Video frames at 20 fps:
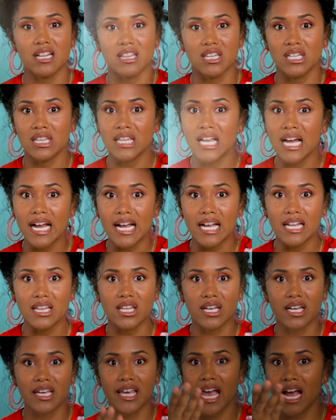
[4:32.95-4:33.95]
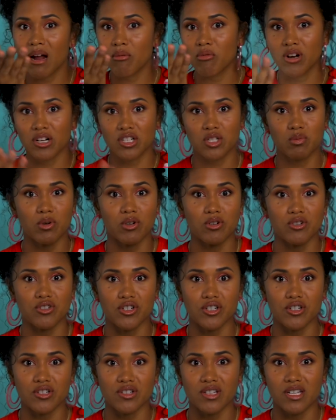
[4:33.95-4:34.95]
the light, the camera exposures,
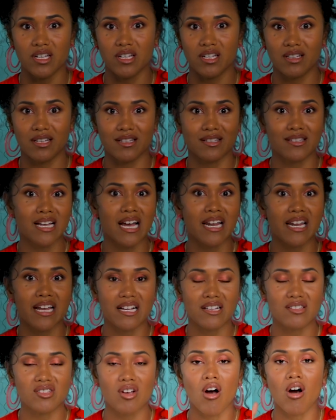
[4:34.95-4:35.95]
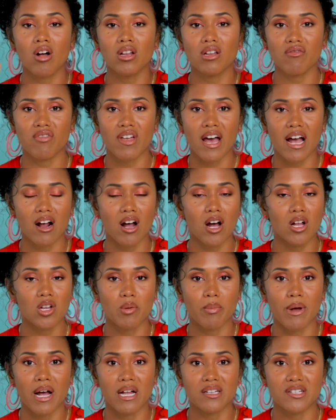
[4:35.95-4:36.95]
the settings, all of that,
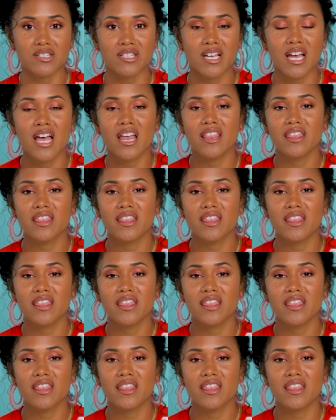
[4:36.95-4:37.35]
color balance,